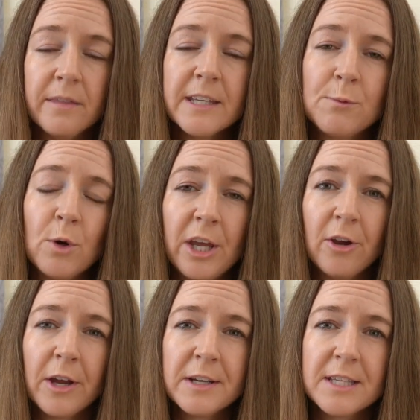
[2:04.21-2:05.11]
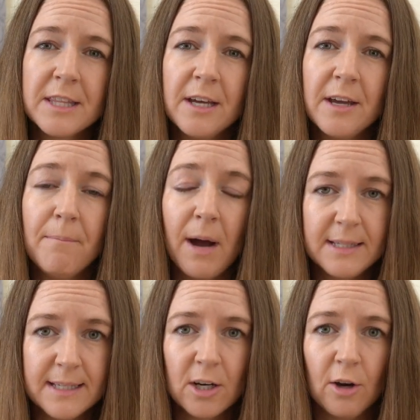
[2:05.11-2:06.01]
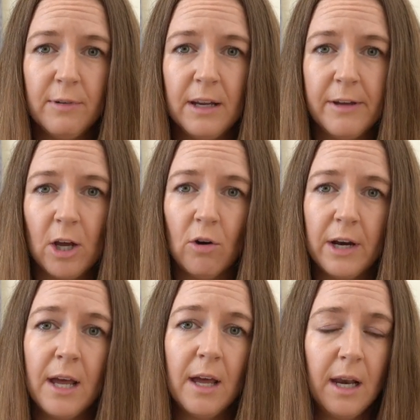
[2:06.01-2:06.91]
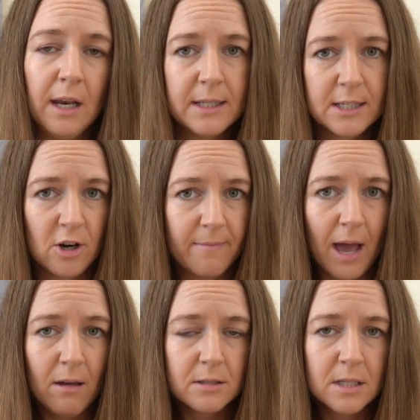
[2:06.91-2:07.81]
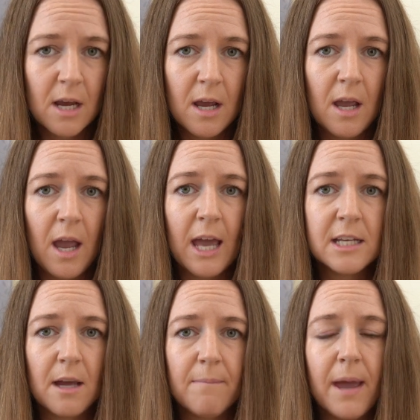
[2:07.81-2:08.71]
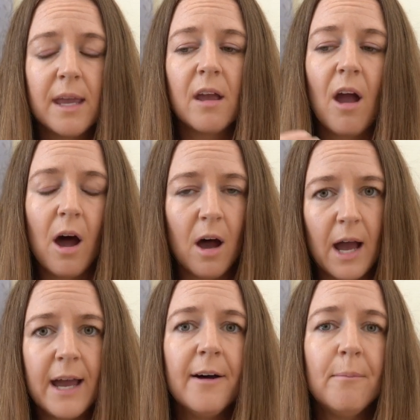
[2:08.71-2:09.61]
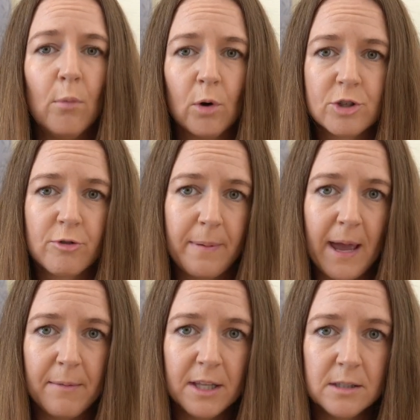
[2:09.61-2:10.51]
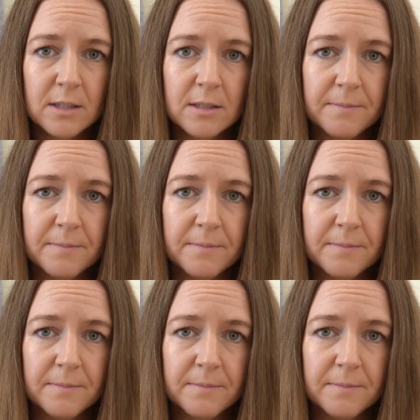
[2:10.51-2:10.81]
This will get you into the mindset of living on a lesser amount and making higher mortgage repayments.